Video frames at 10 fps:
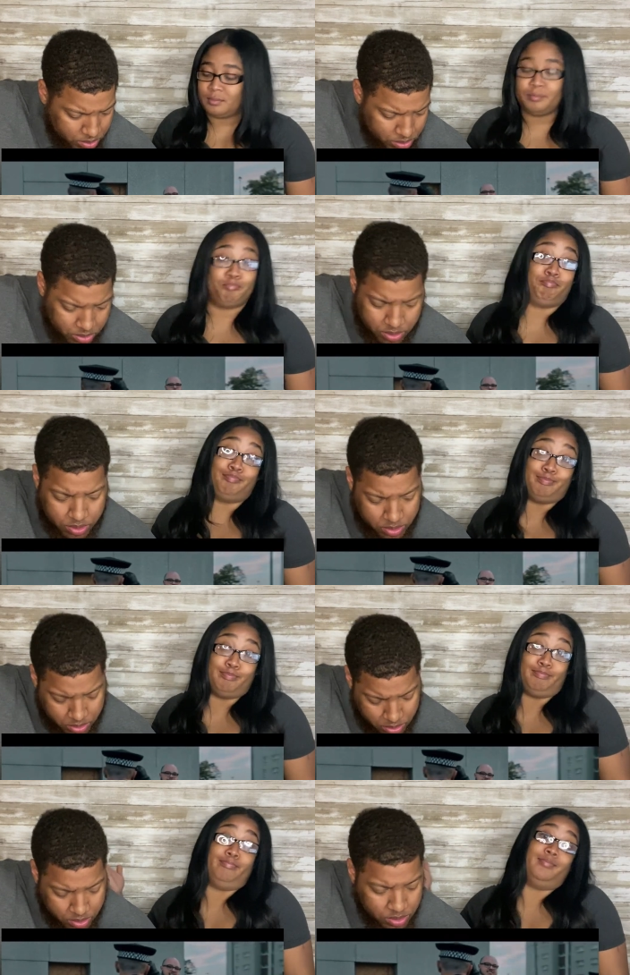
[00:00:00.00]
Speaker 1: respected
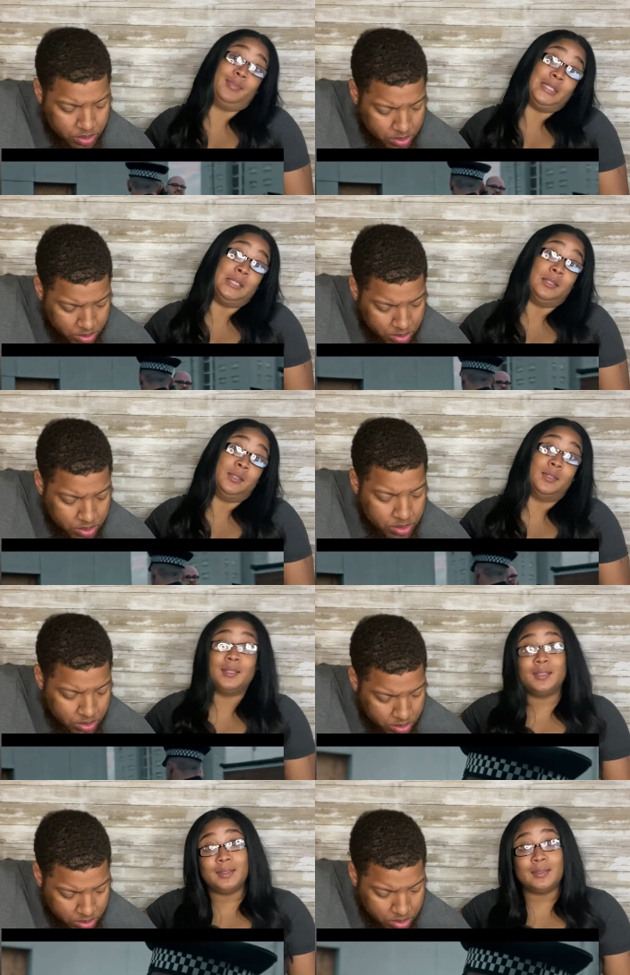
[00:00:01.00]
owners, bandits, and
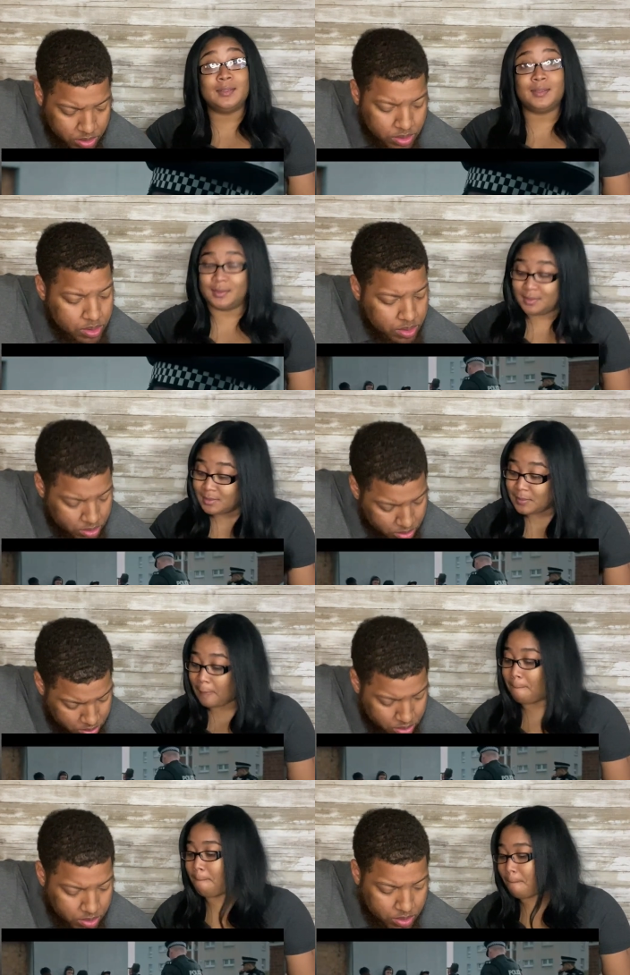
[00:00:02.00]
dealers.
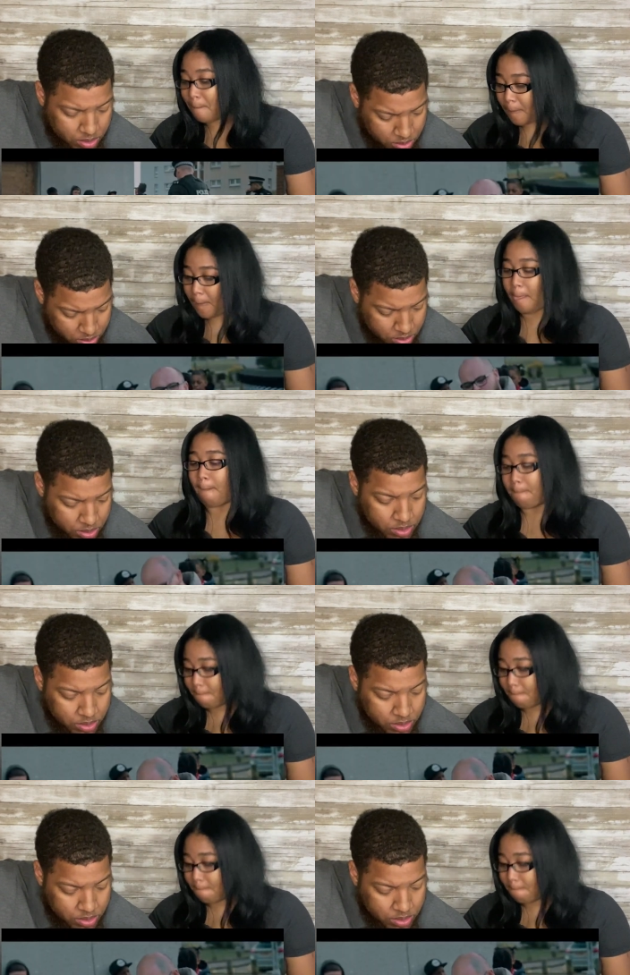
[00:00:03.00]
Mopeds, one tens,